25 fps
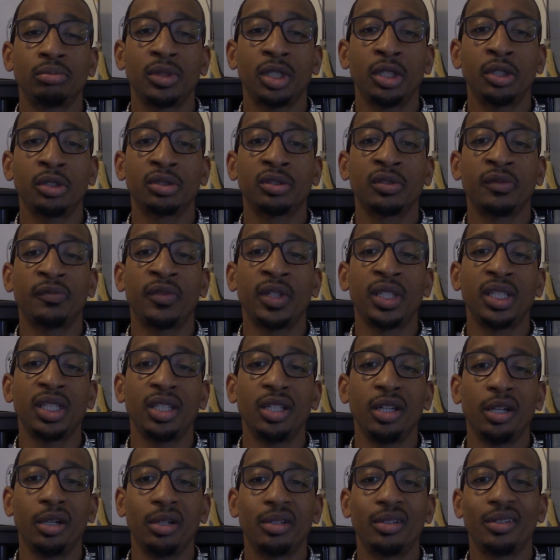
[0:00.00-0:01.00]
Here's the
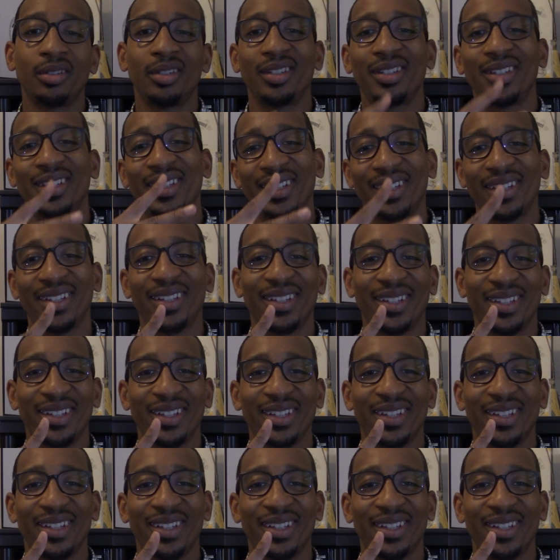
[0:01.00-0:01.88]
video. All right,